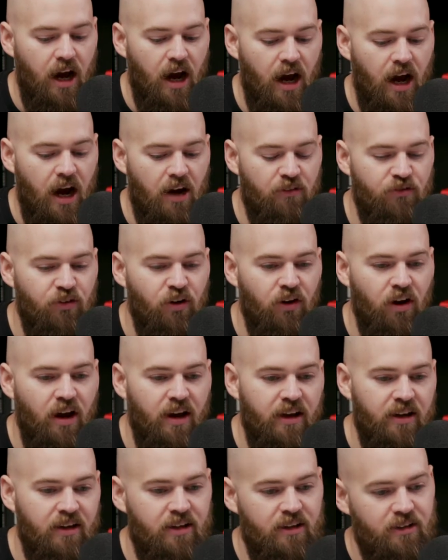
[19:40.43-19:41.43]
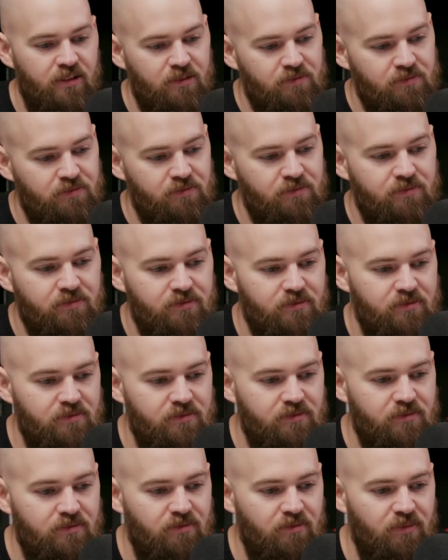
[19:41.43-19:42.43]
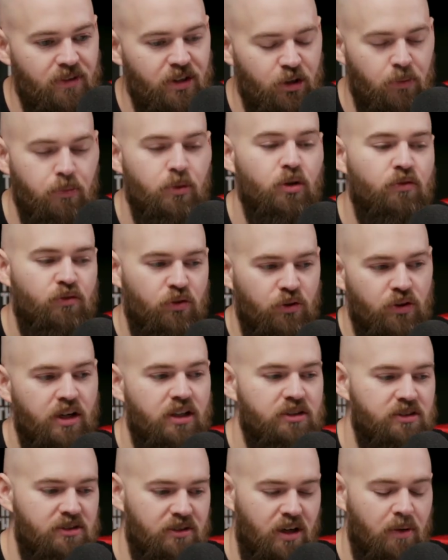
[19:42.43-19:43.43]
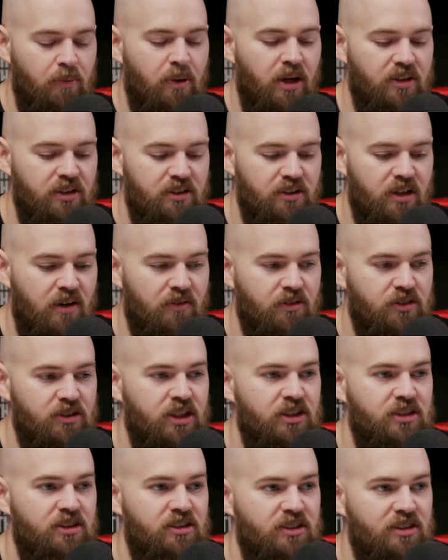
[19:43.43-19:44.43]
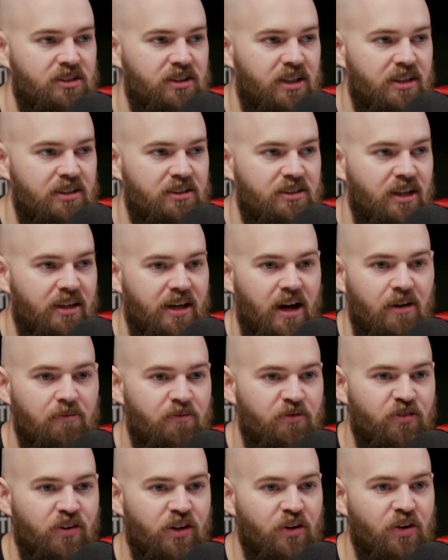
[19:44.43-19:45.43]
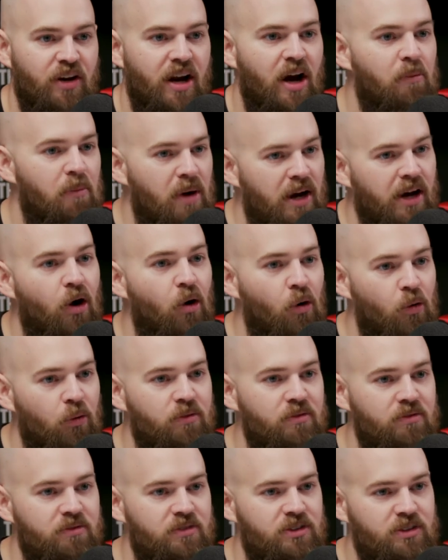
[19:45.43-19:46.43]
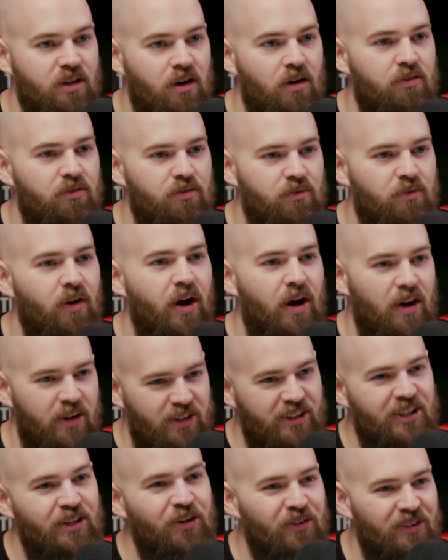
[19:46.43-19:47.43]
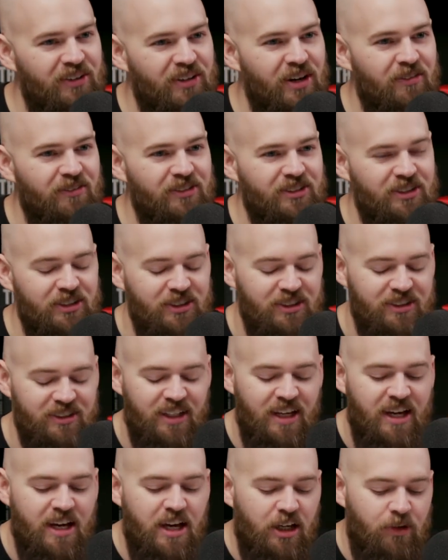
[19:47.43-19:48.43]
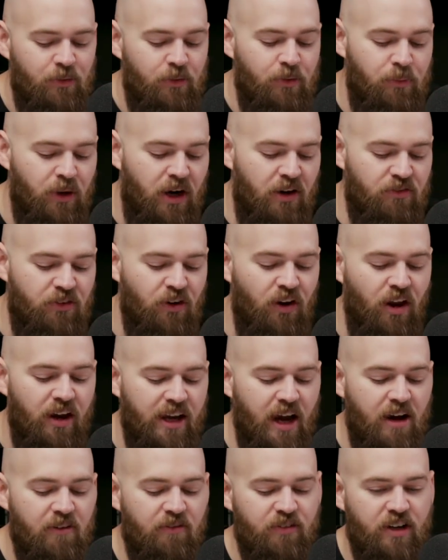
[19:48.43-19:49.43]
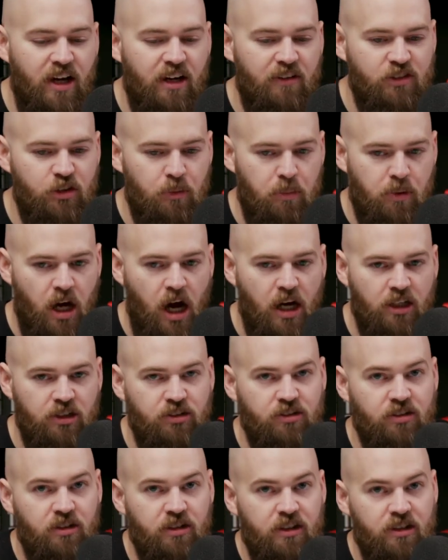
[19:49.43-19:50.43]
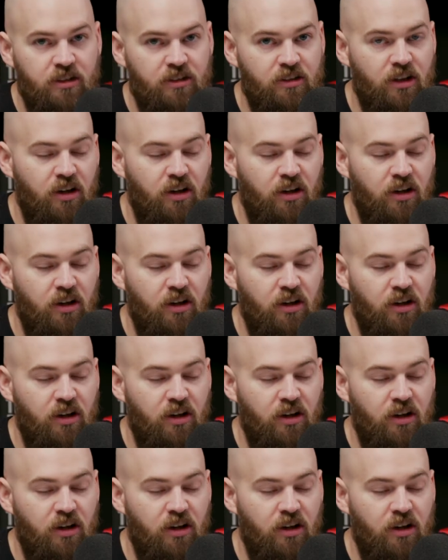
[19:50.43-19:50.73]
I feel like the beautiful thing is about these conversations is like I'm figuring out my own self during the conversations. Yeah. But I feel like I've kind of subconsciously